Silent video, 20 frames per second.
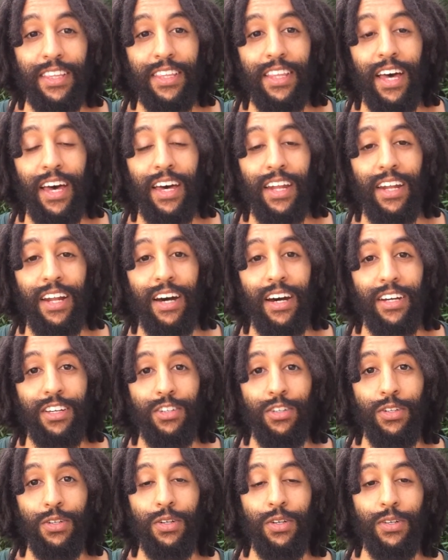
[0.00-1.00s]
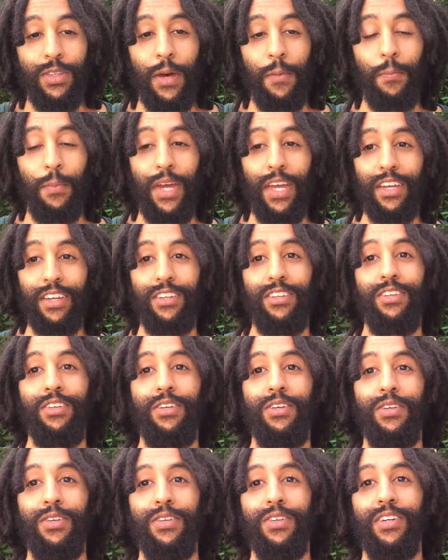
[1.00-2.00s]
that make
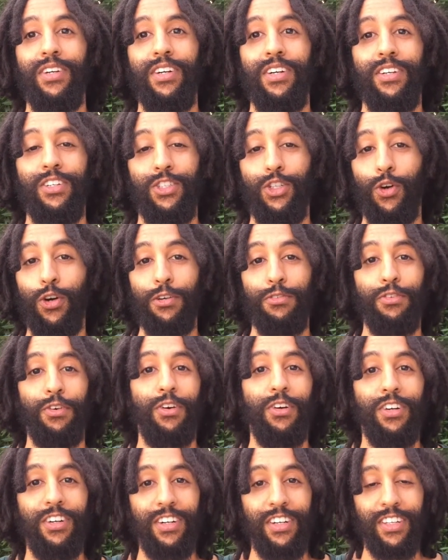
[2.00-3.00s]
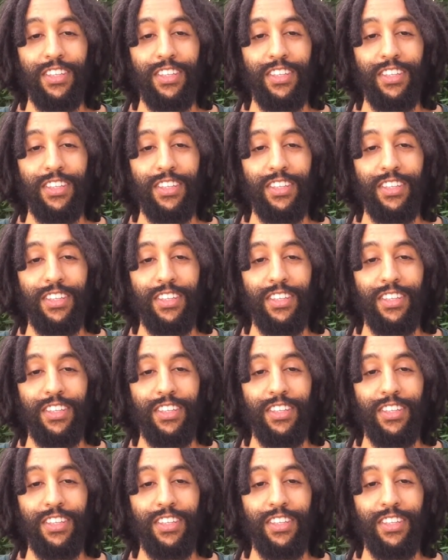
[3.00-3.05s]
you joyful,